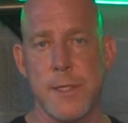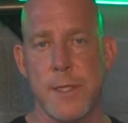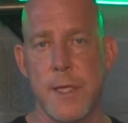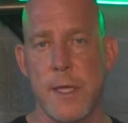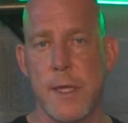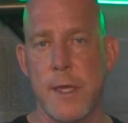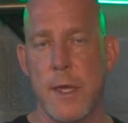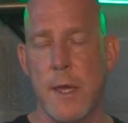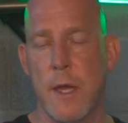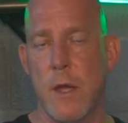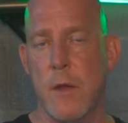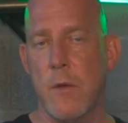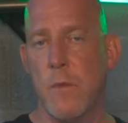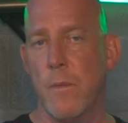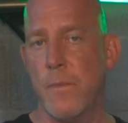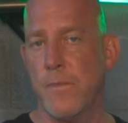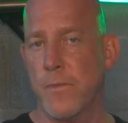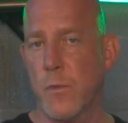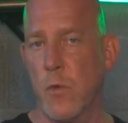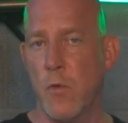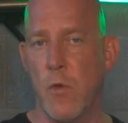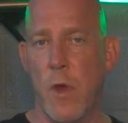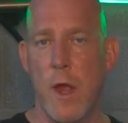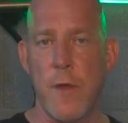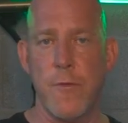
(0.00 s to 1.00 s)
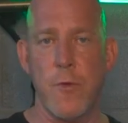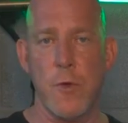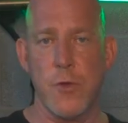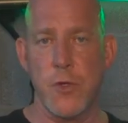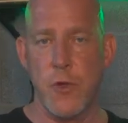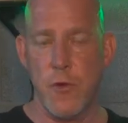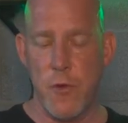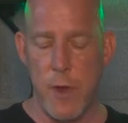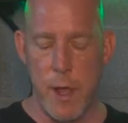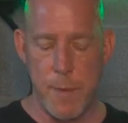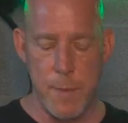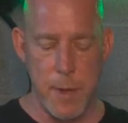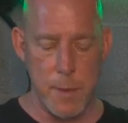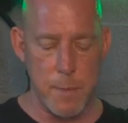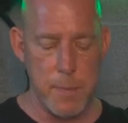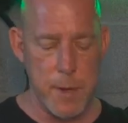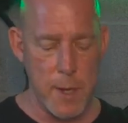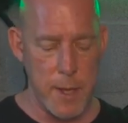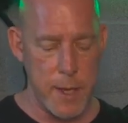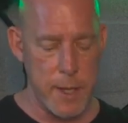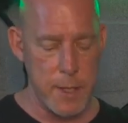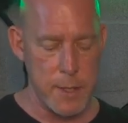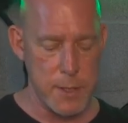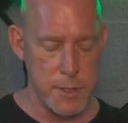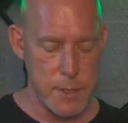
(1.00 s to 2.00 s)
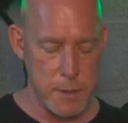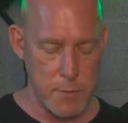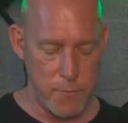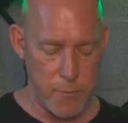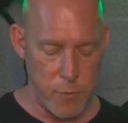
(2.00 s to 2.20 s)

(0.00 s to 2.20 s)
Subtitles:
the rifle ceramic plates.